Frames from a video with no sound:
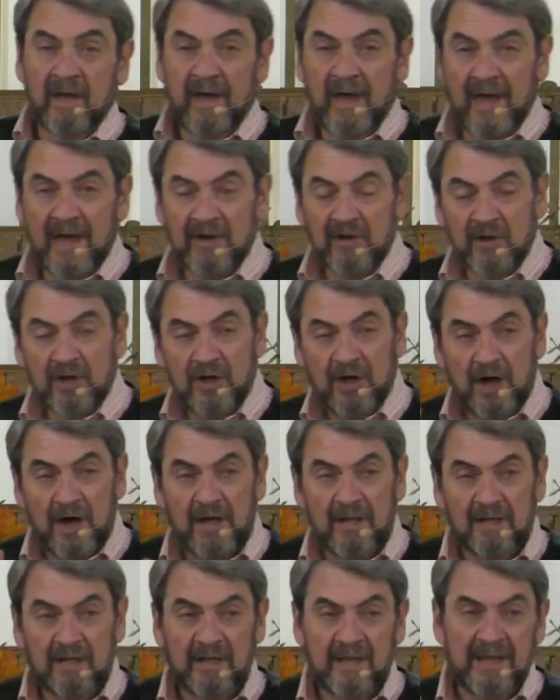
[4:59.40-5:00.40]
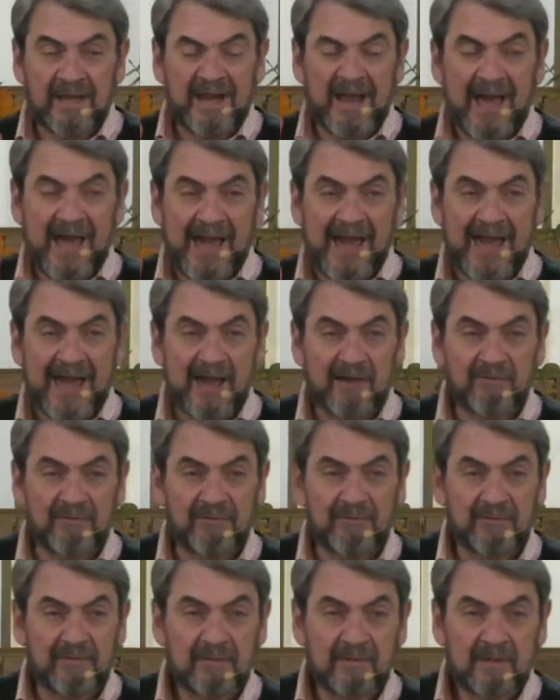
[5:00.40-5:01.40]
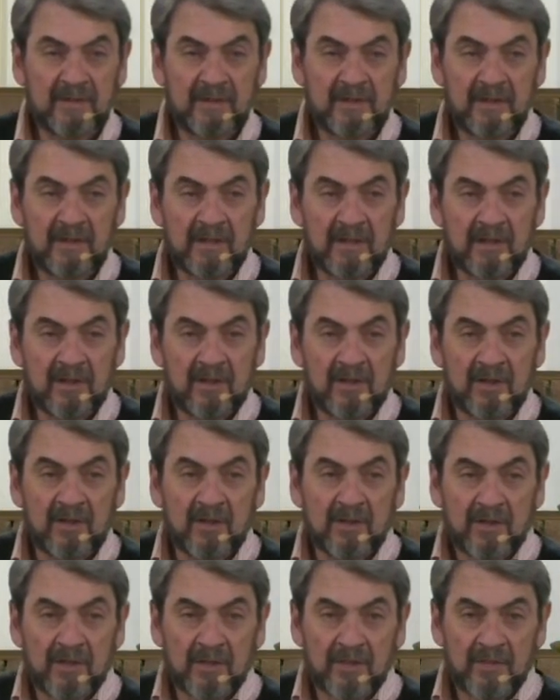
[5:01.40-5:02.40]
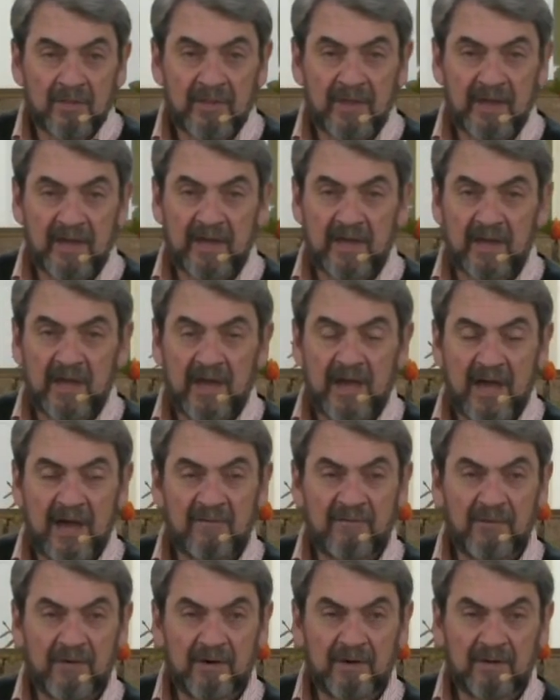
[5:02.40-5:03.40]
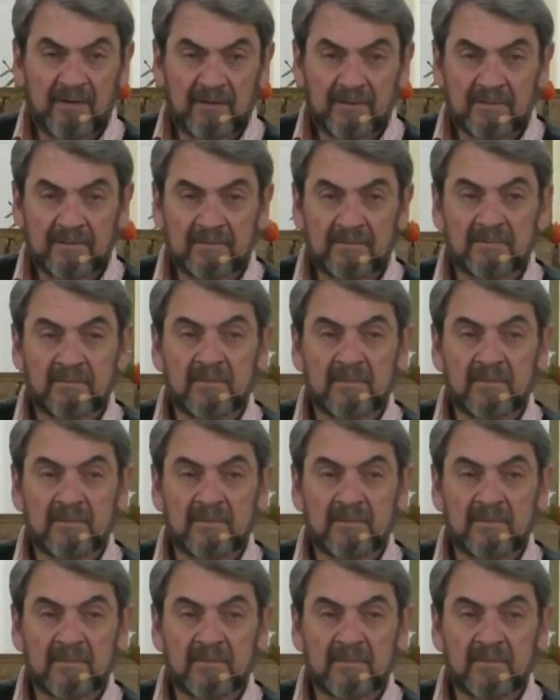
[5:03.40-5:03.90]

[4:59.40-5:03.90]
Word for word: And to cut in half the heifer,